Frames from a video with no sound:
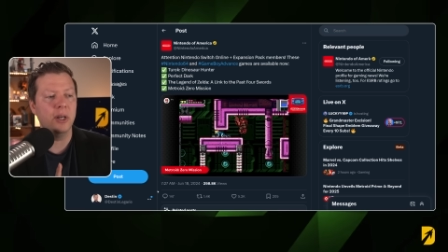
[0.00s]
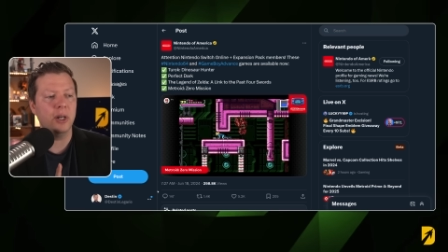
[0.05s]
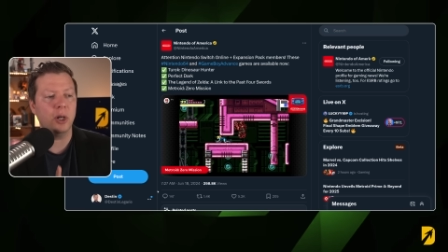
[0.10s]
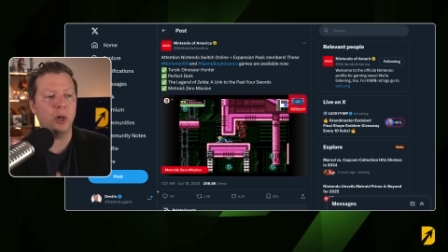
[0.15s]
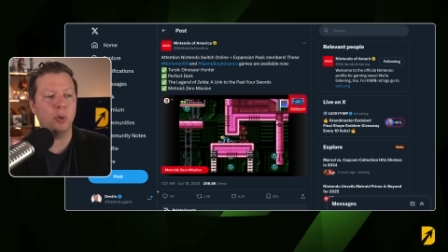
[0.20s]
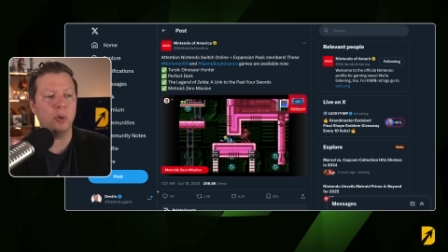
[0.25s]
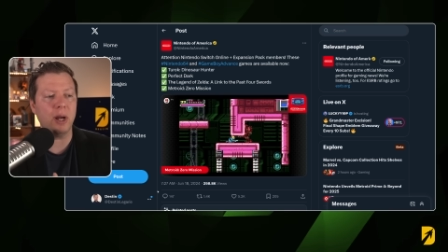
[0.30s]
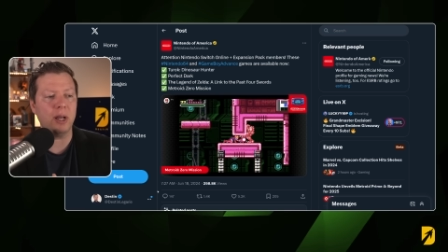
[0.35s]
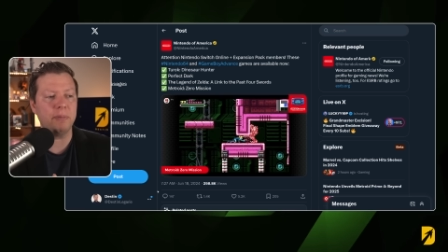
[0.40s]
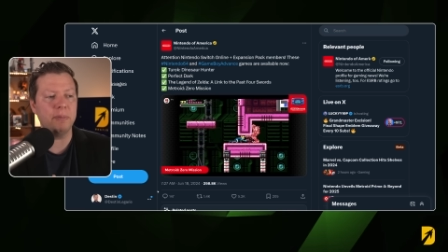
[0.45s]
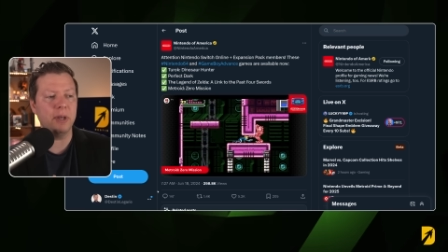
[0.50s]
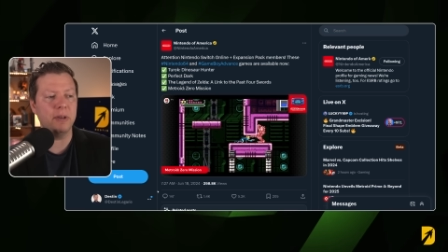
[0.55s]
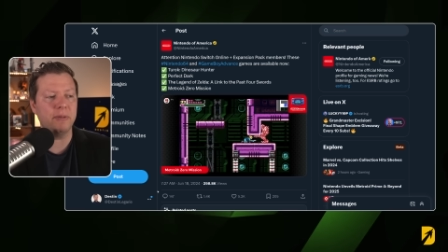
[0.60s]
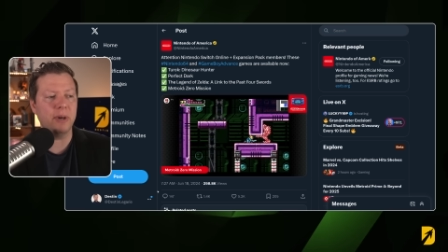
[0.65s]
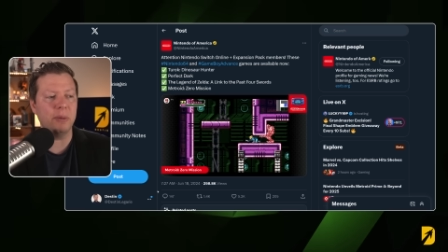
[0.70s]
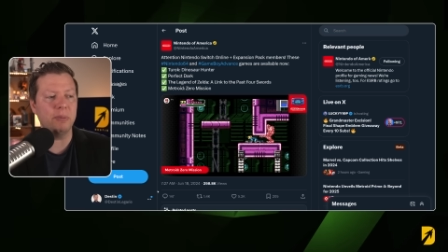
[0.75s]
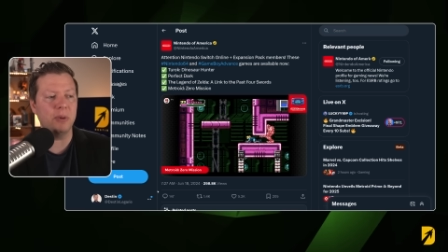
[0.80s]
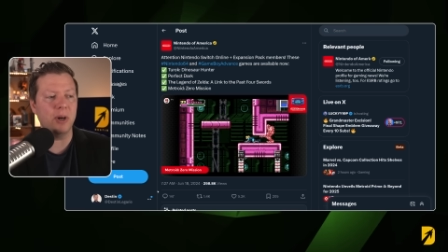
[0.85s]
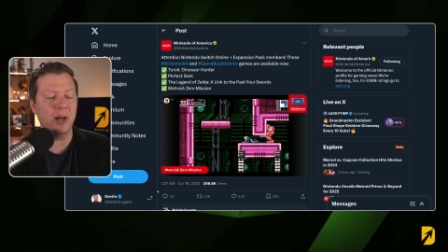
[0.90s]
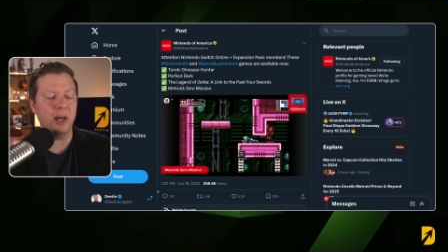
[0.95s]
correct me if
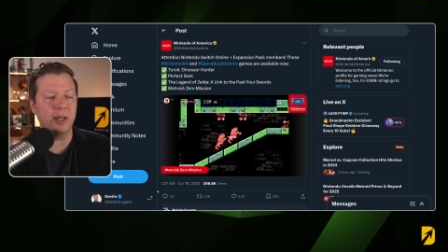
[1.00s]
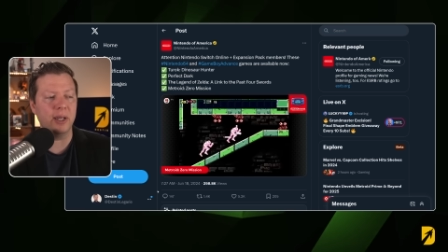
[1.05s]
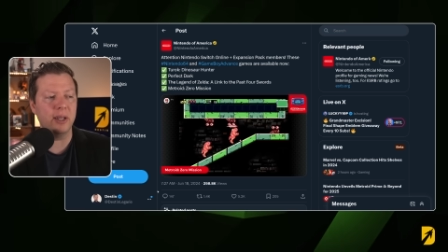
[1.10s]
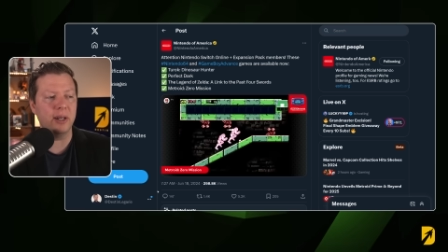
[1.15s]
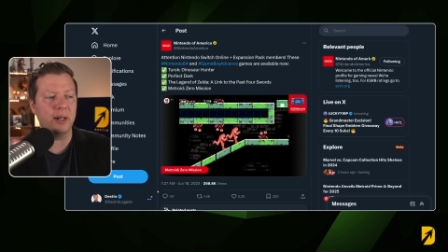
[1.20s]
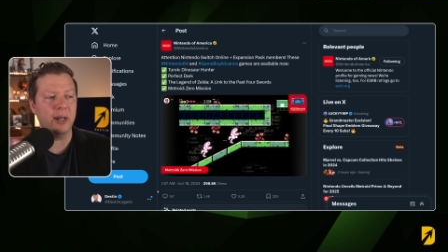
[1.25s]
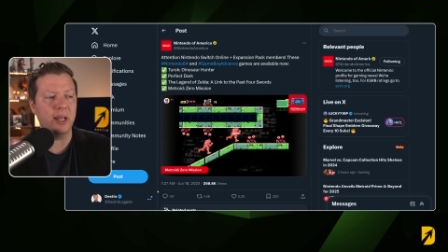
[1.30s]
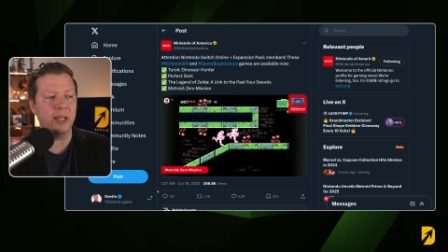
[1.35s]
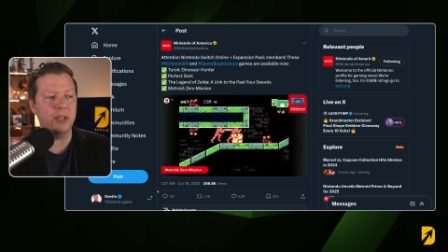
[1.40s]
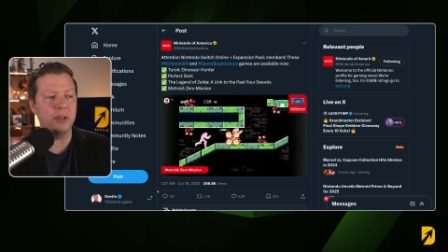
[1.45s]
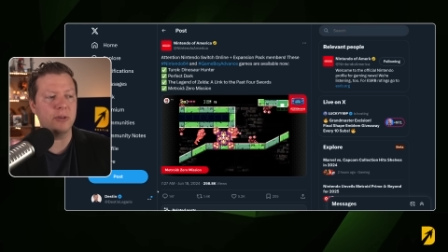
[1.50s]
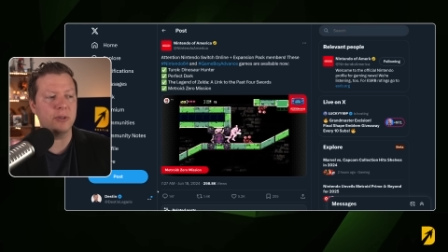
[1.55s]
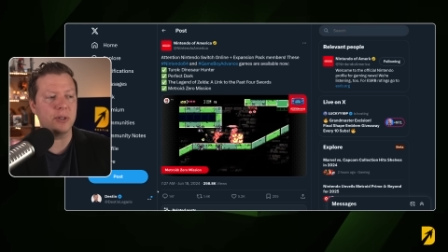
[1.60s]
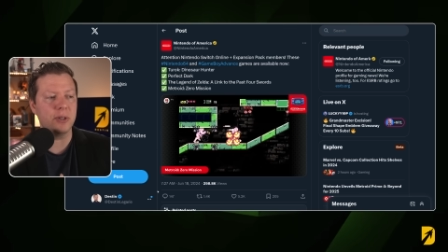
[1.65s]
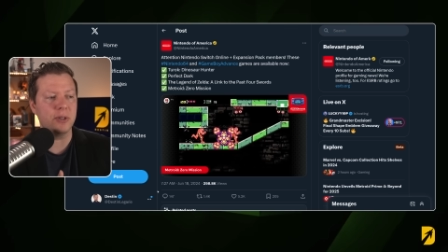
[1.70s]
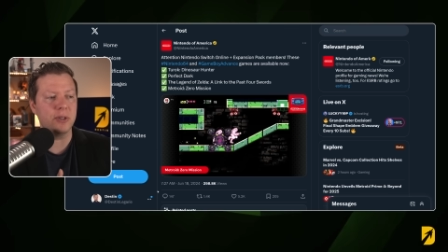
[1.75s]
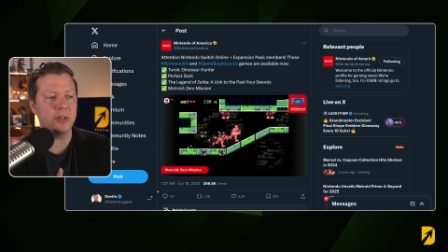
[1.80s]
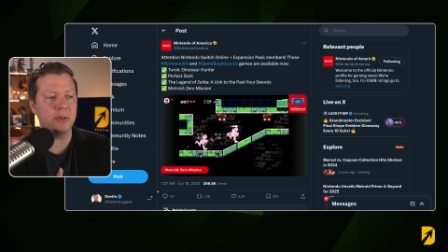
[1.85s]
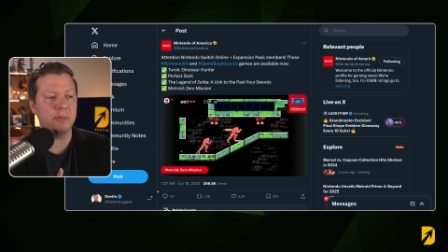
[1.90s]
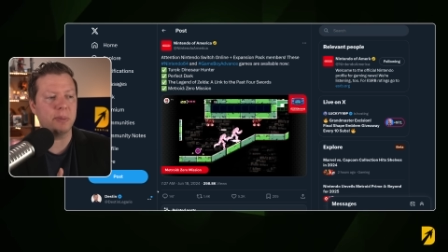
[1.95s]
I'm wrong, internet
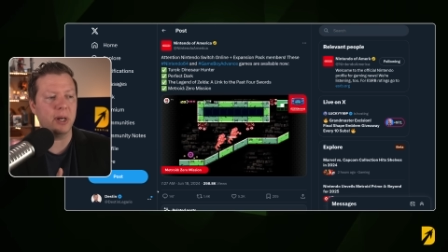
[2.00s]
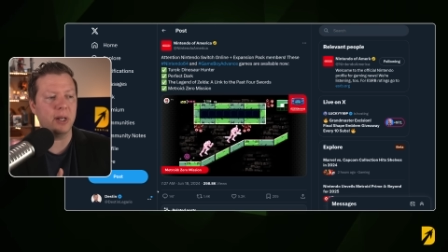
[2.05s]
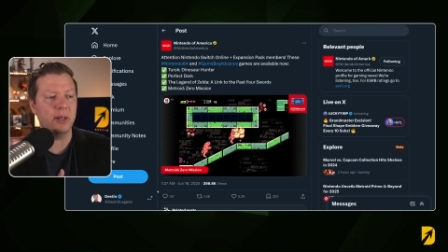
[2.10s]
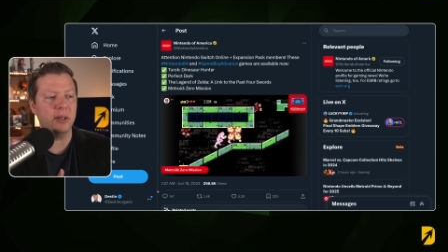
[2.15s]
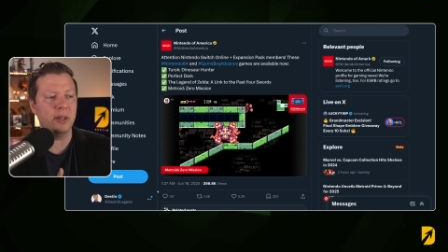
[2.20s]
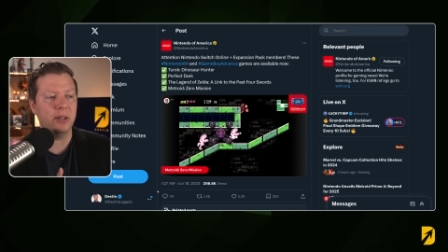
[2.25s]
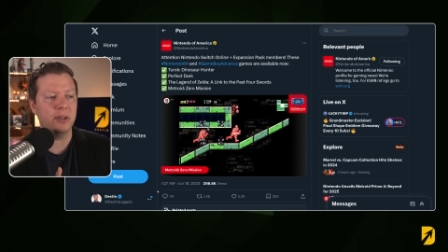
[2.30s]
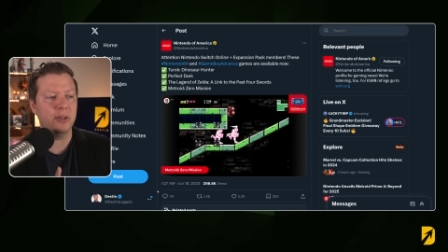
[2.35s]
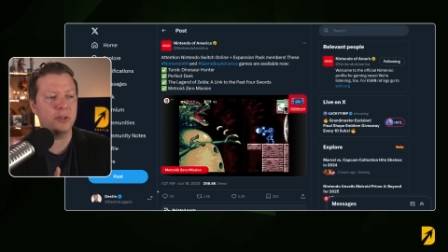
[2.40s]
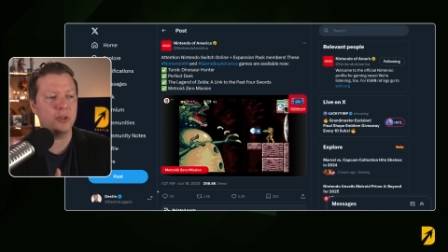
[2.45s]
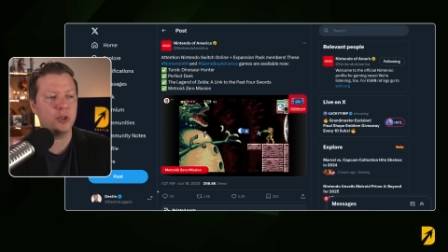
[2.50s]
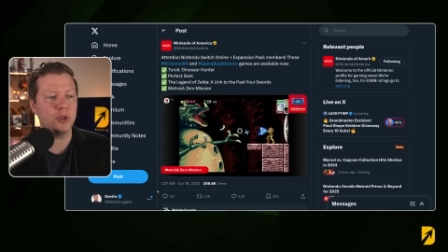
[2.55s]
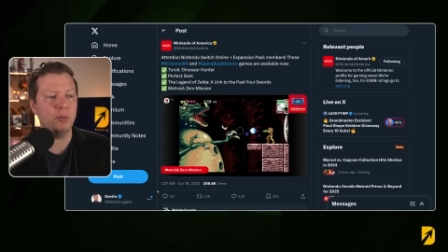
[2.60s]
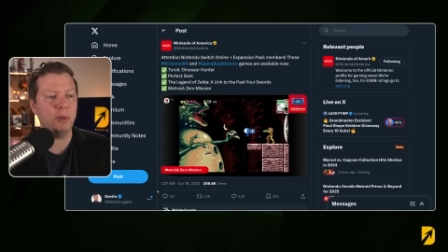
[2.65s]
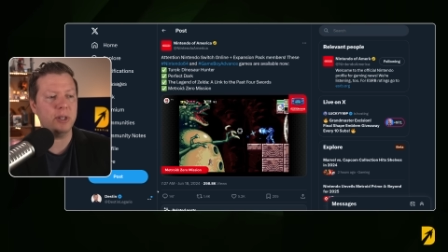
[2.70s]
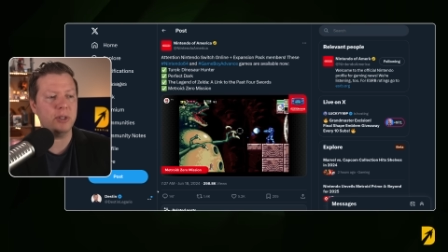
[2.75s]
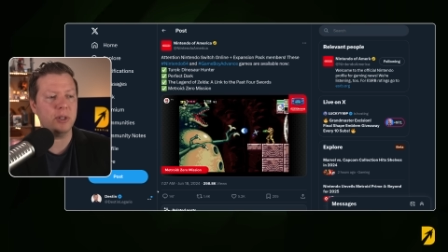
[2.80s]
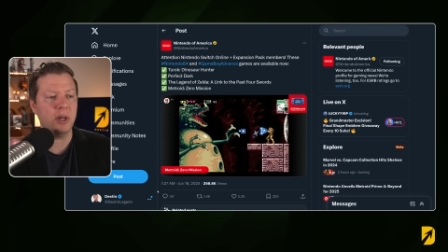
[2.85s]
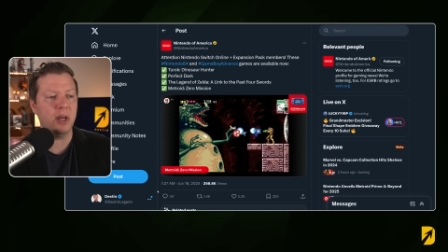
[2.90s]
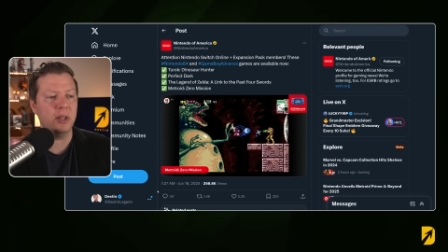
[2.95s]
users, but
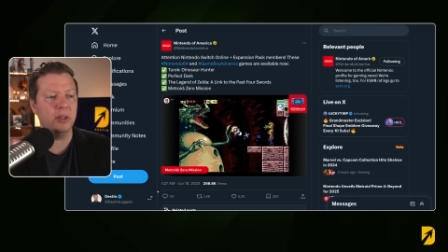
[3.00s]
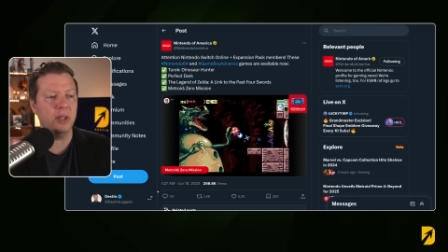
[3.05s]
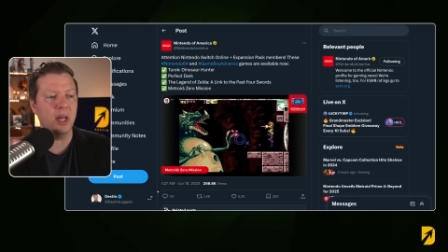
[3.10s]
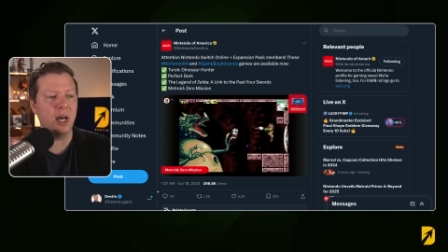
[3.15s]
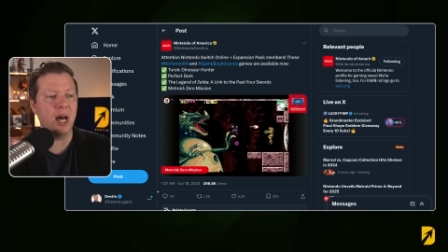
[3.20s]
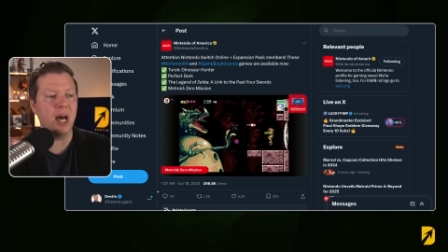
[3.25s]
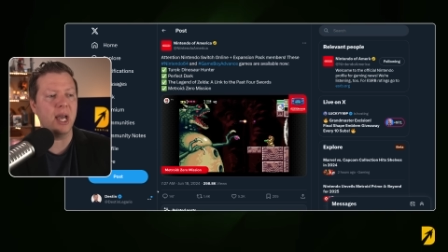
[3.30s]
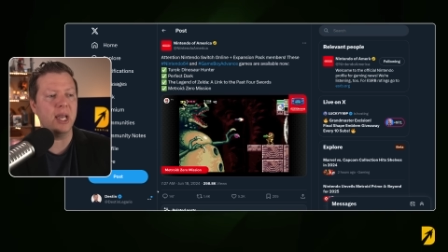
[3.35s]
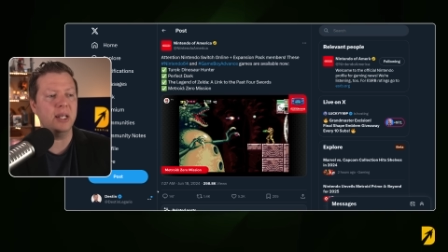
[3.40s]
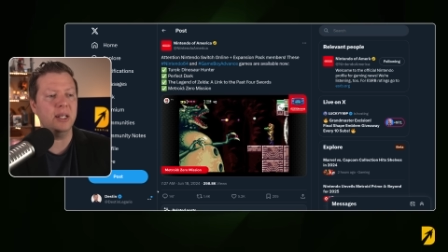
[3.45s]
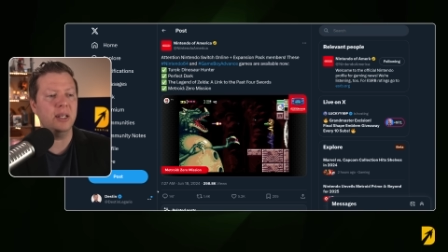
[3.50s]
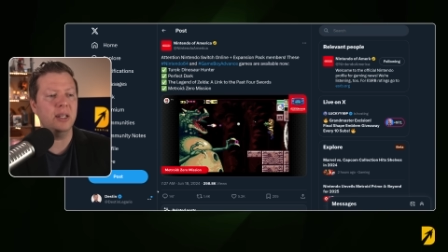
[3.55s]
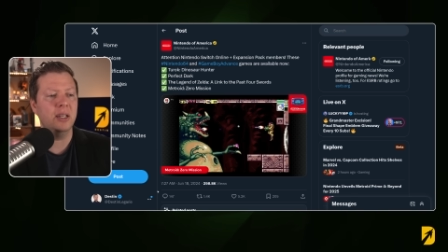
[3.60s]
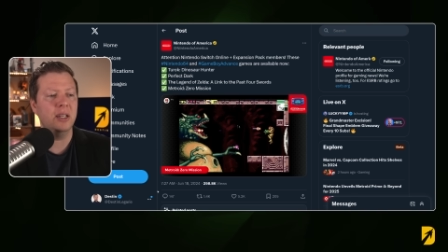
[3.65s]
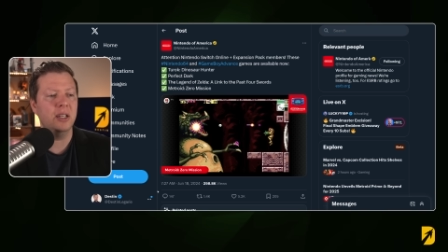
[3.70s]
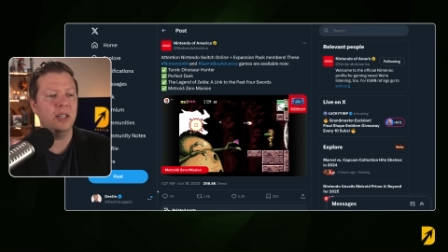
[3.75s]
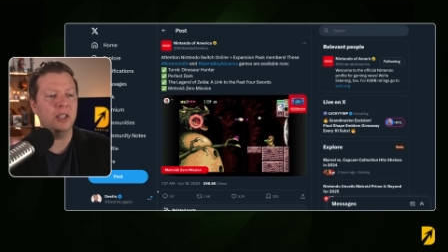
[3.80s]
Switch Online,